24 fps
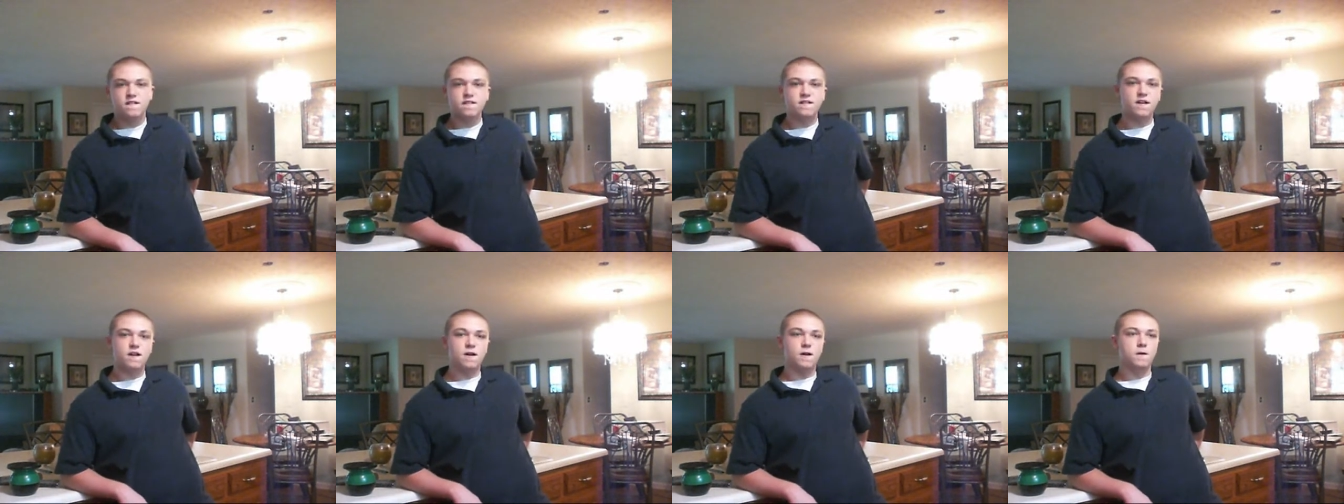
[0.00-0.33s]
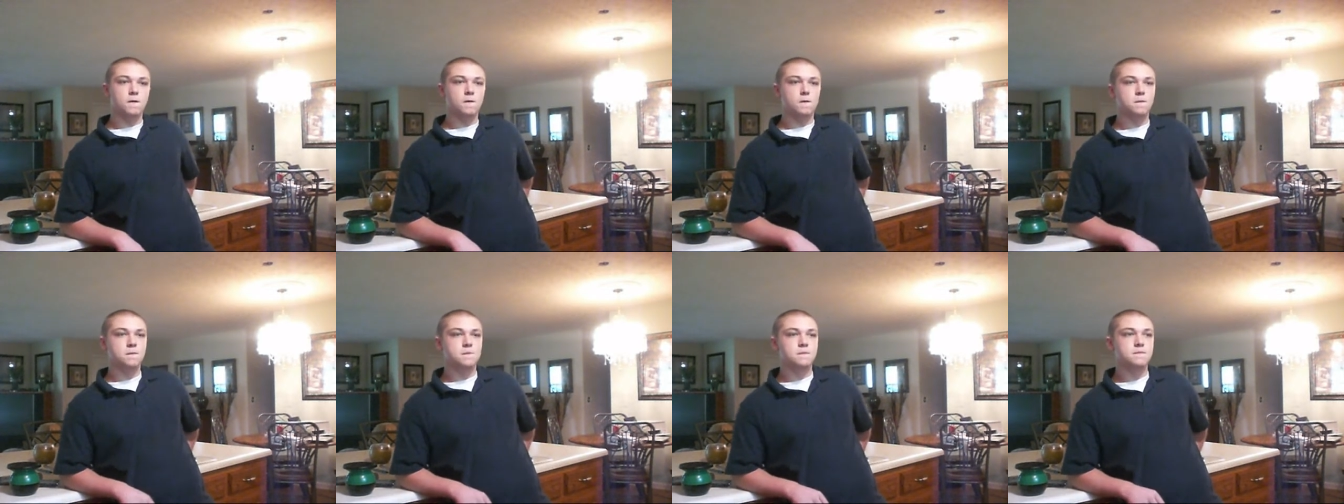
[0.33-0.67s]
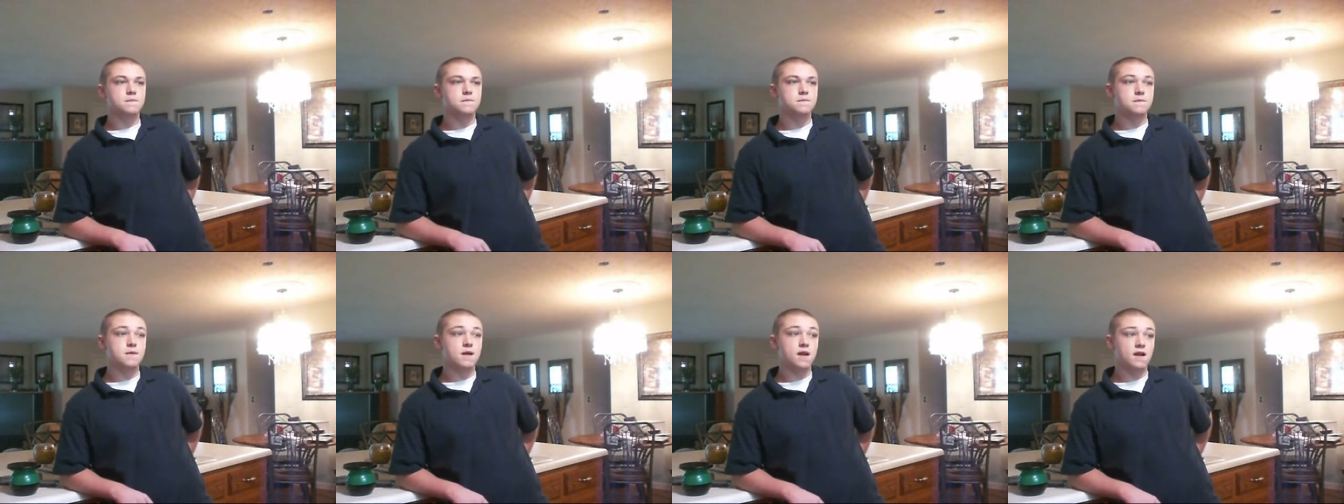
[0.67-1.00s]
So,
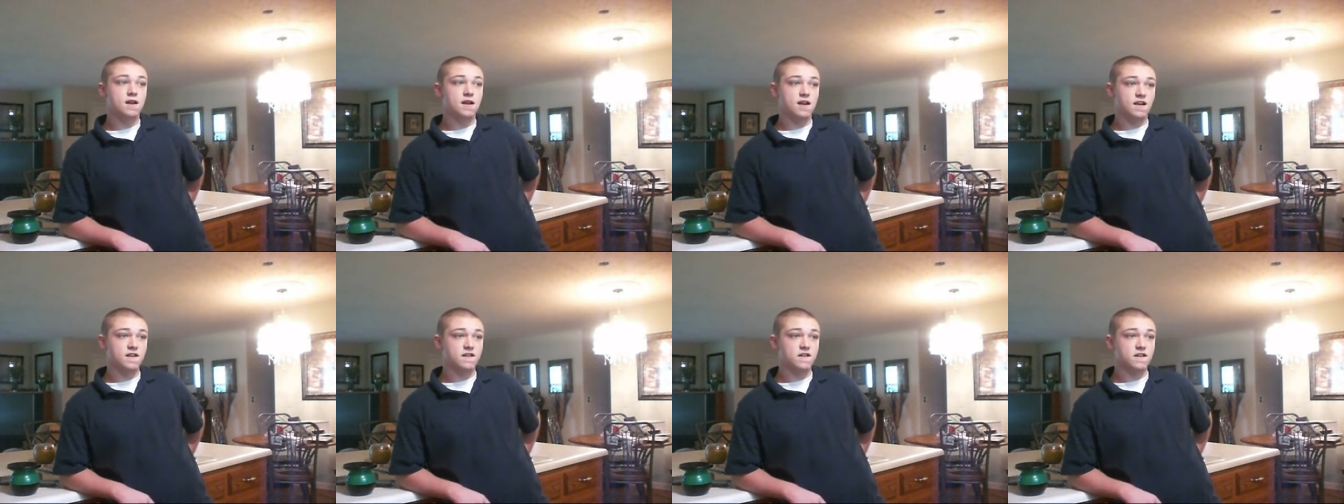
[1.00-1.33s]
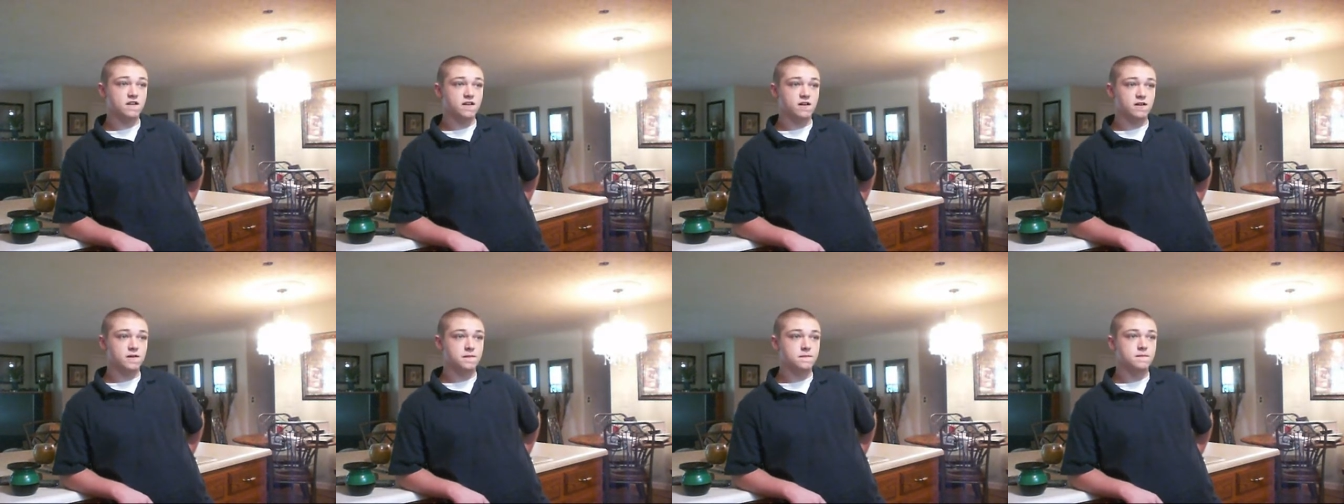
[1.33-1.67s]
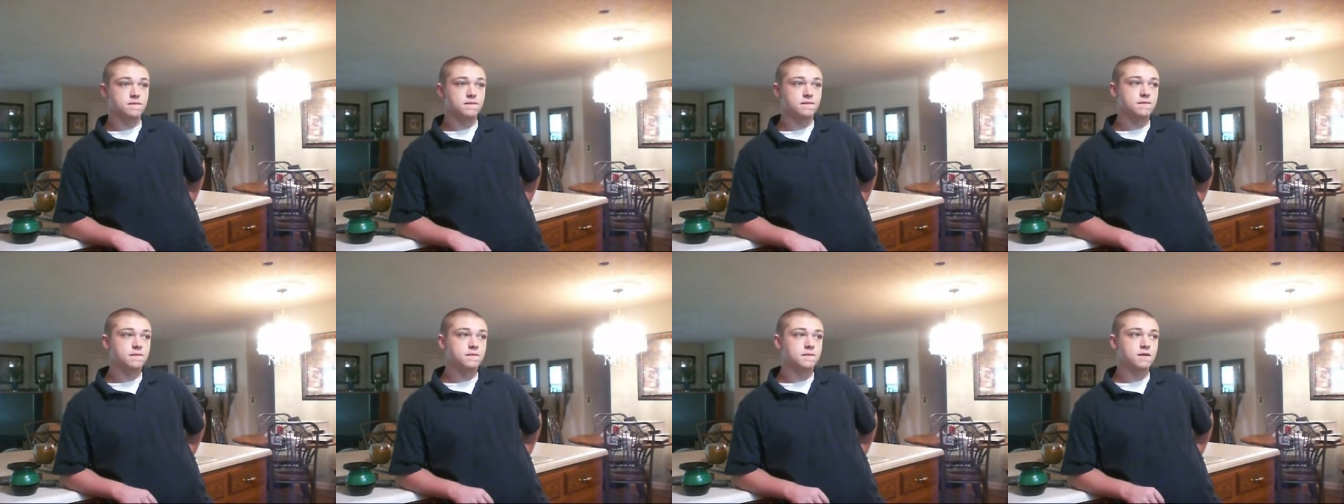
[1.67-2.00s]
that's good.
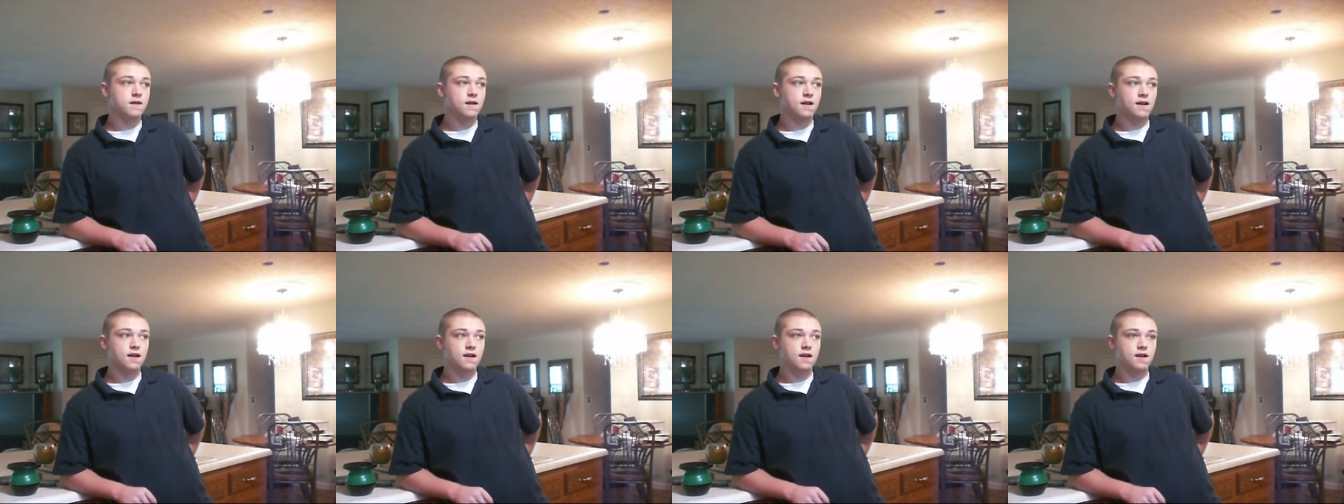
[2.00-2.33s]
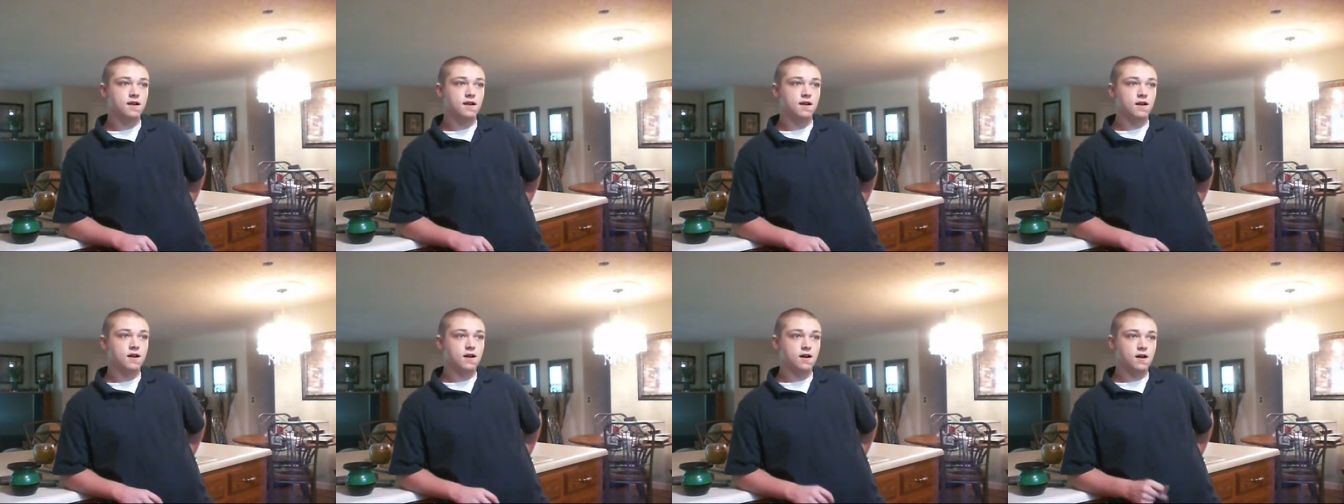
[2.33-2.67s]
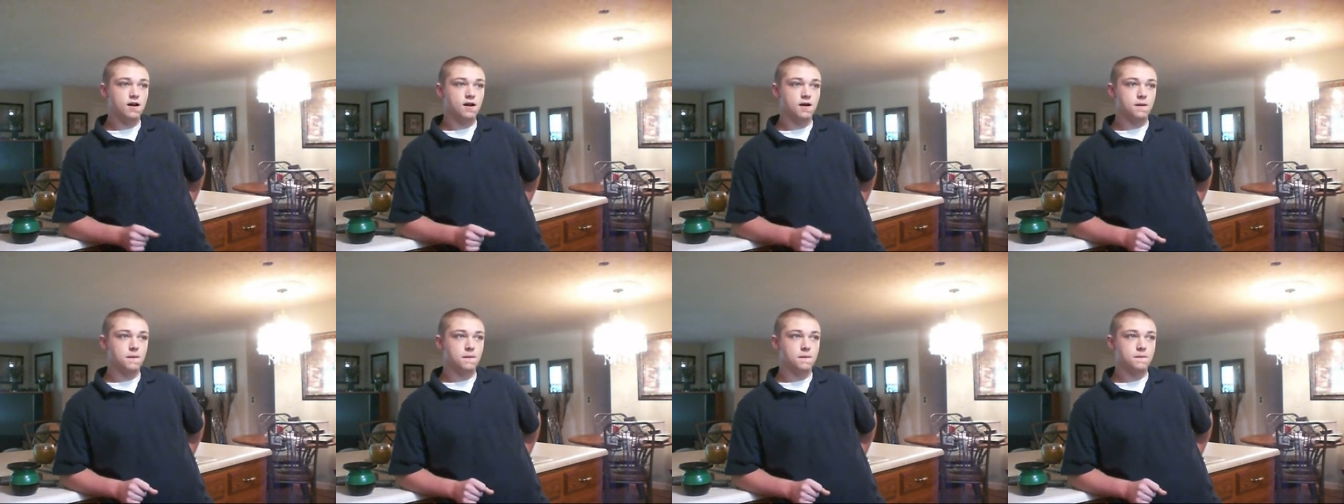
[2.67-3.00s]

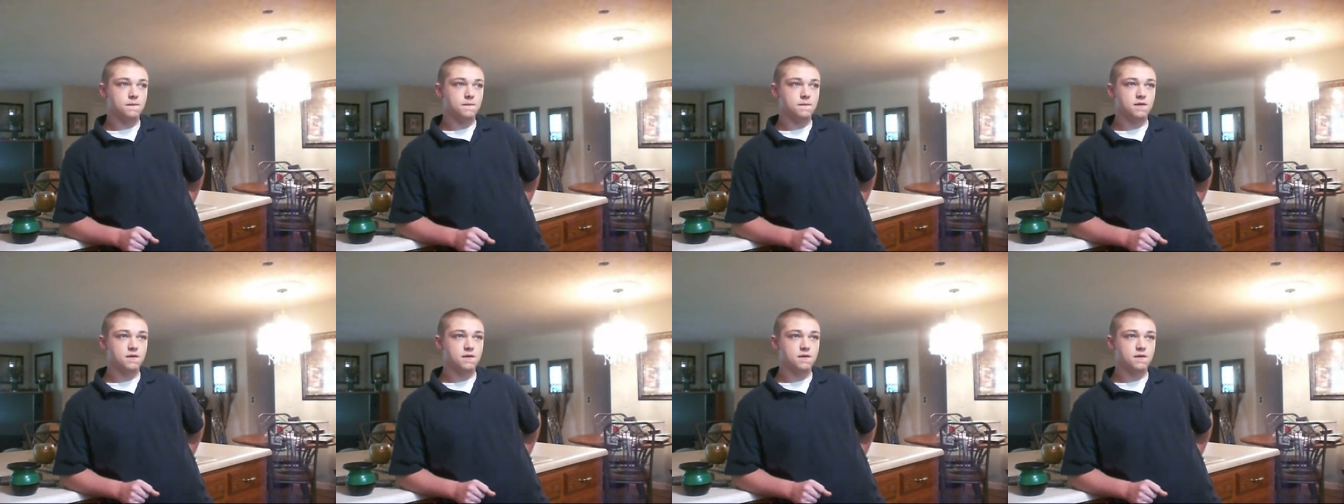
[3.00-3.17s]
Um,